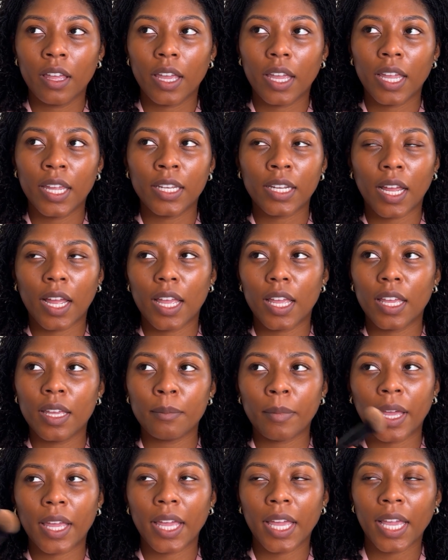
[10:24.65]
and in
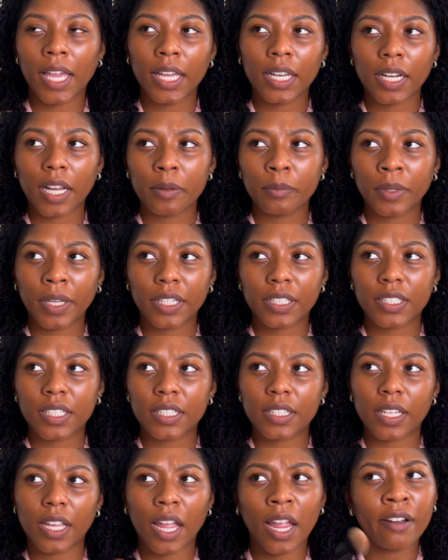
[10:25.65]
my head I'm like,
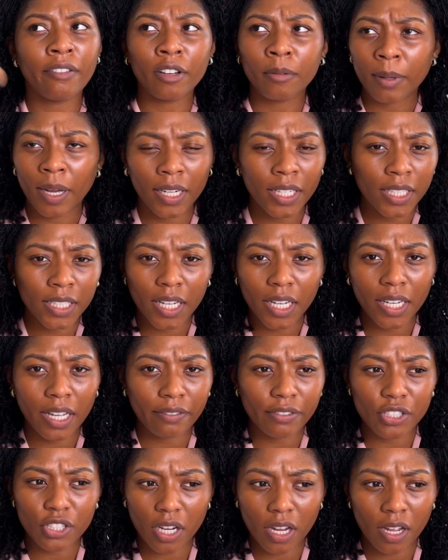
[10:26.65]
does everybody not have
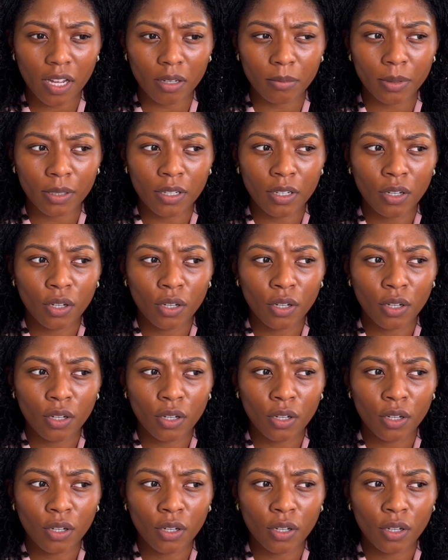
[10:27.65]
a job,